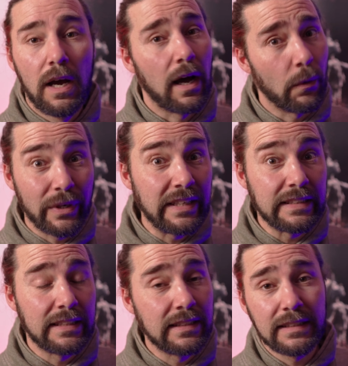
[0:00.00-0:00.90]
I
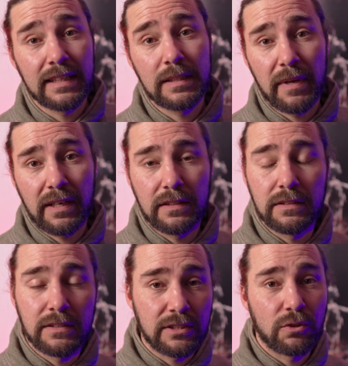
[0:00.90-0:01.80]
really didn't expect
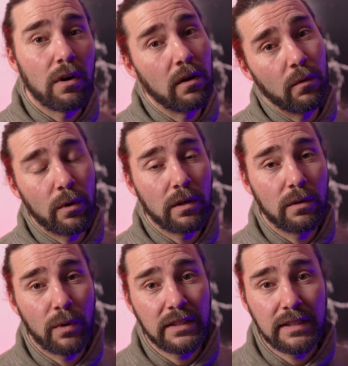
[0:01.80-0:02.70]
such a long
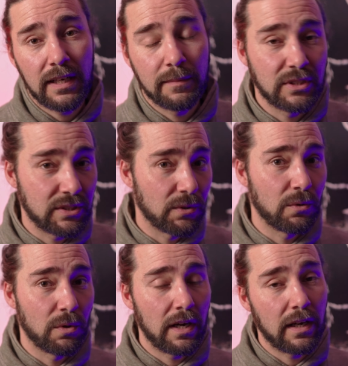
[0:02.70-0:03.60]
runtime,
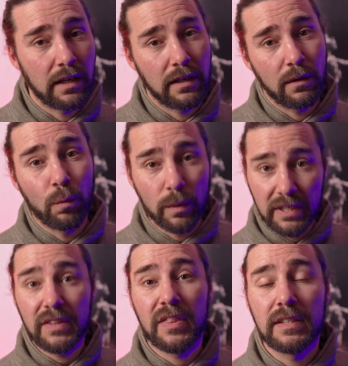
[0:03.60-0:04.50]
so I
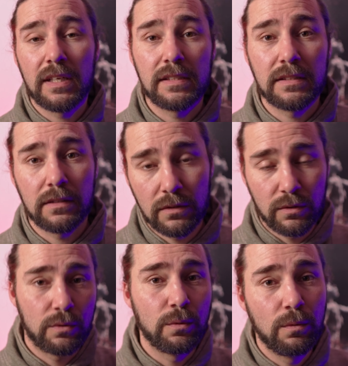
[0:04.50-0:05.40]
repeat the test
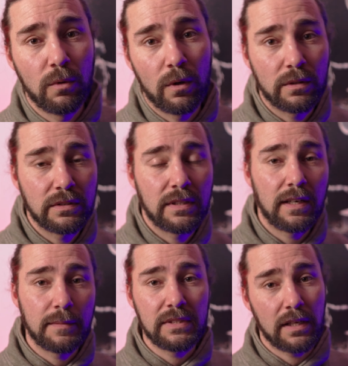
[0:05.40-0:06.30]
2 more
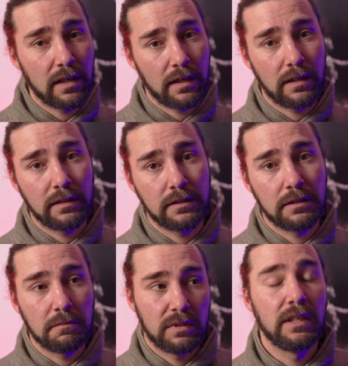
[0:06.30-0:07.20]
times, and
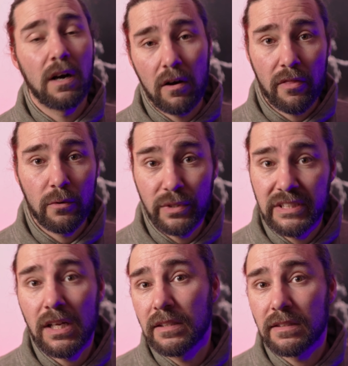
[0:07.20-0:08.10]
here are the
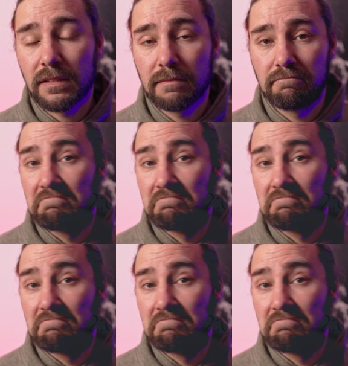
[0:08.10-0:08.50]
results.